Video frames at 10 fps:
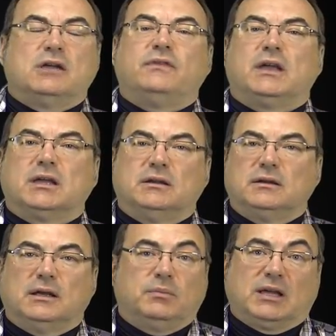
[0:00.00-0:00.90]
if they
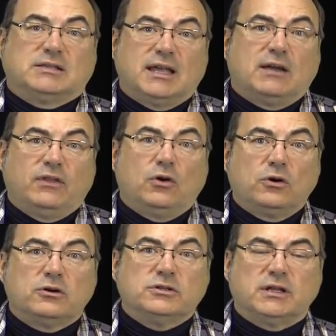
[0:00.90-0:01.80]
can uh, because they have the
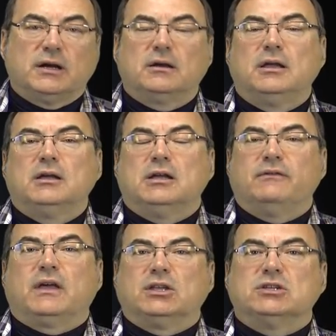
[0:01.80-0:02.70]
orders there
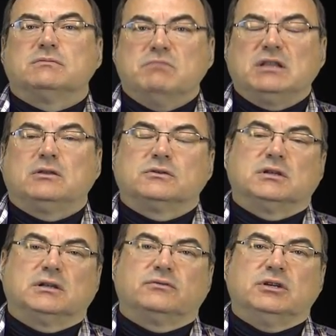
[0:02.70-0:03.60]
if they could just meet those
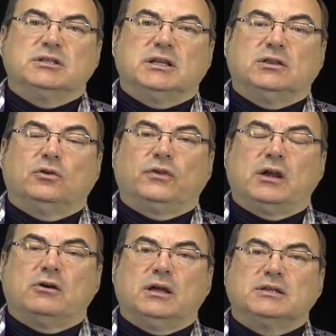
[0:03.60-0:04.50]
deliveries in those
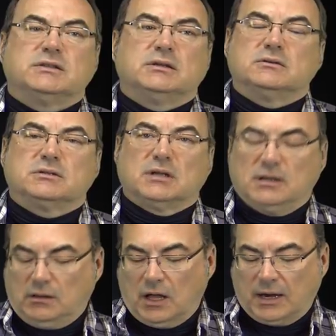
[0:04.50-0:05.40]
areas there's uh,
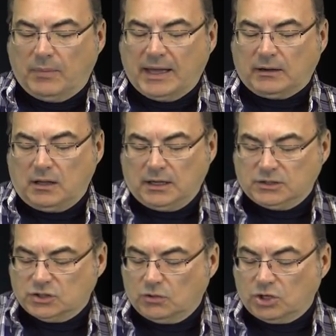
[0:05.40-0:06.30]
a lot of backlog
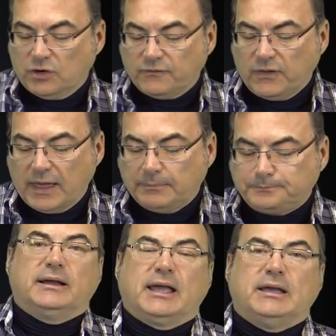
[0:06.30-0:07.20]
so good for
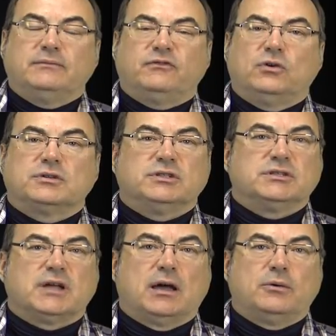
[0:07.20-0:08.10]
them again folks
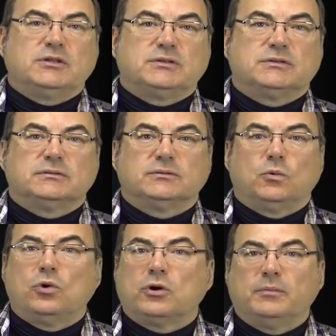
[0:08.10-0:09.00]
just I always
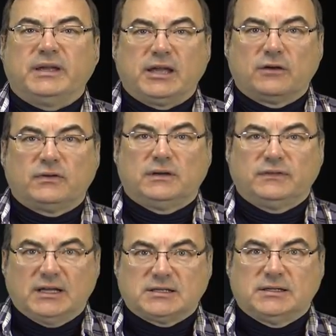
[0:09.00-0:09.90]
warn be careful of
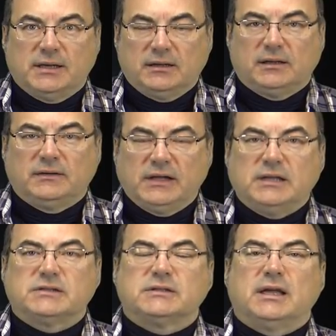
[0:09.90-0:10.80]
Tesla uh,
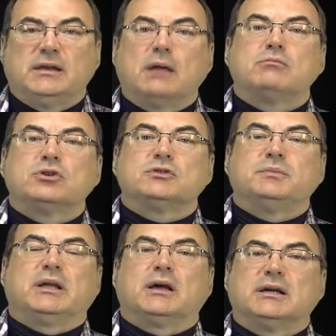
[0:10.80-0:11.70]
dates and numbers
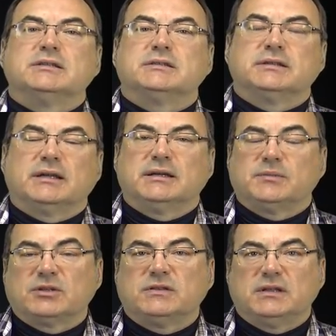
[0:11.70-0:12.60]
because uh,
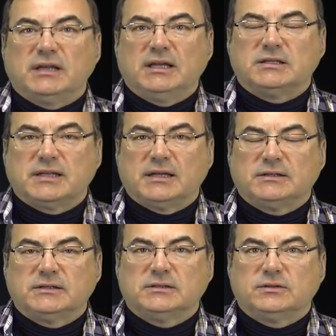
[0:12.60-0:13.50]
especially the dates tend
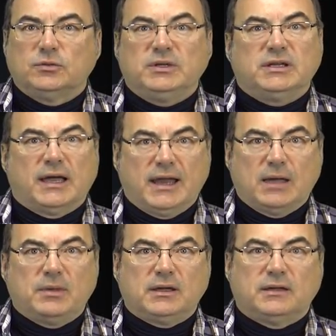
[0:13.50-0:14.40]
to to be
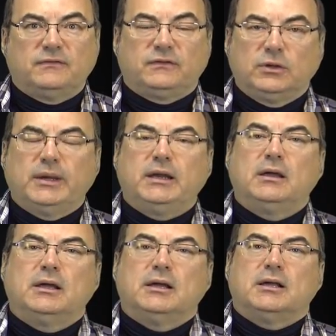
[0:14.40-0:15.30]
dynamic and fluid
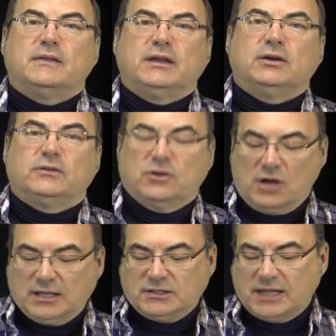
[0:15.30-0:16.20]
they don't they're
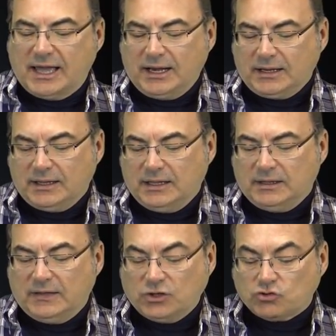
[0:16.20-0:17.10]
not static
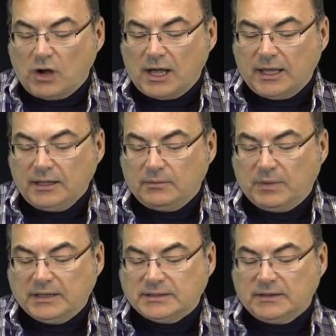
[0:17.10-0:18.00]
and they try
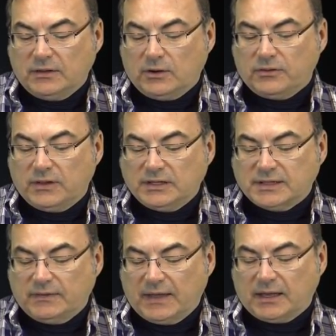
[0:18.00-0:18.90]
but uh, there are things
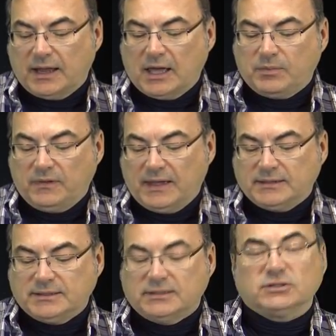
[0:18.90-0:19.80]
that that can happen
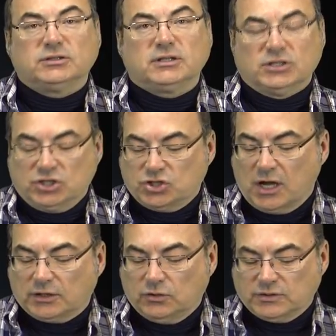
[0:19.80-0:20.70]
that uh, can just
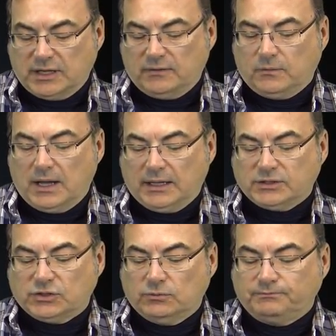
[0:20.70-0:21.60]
knock those out of whack
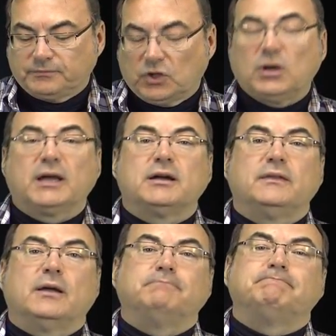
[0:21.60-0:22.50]
so good luck on
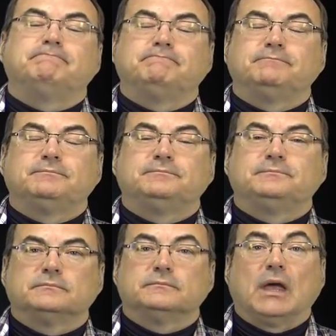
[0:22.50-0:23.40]
them
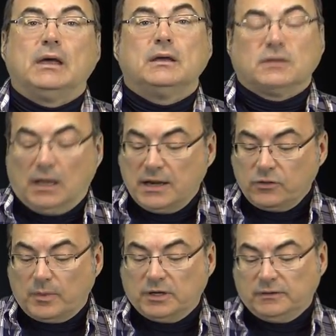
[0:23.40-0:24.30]

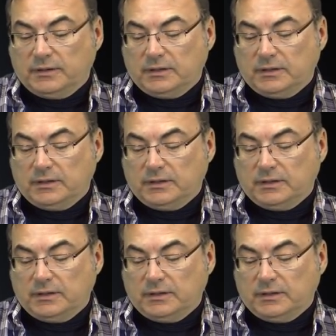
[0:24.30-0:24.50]
another mon- uh,